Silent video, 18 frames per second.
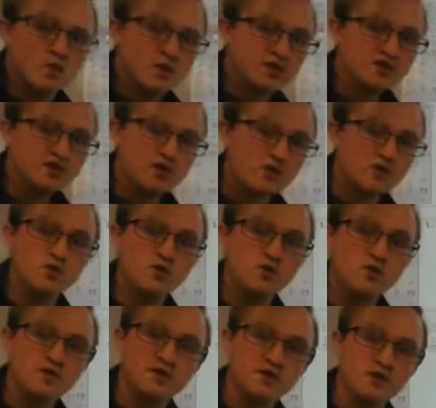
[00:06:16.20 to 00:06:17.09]
We don't
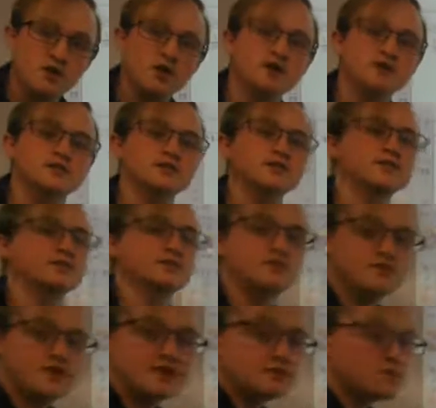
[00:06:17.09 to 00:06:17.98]
know what the cost
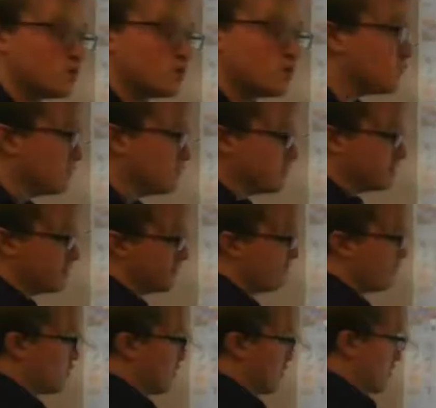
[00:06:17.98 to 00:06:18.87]
is, so that's what we're looking
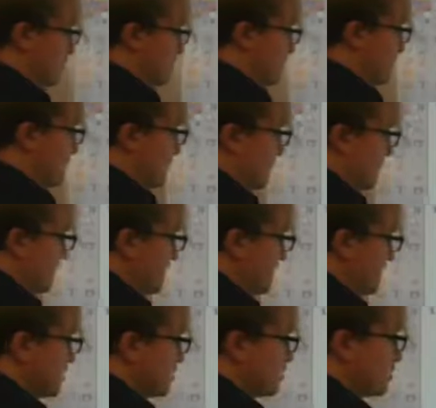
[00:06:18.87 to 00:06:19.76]
for.
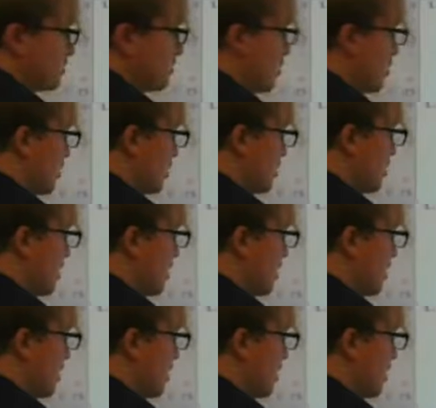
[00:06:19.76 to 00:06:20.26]
So our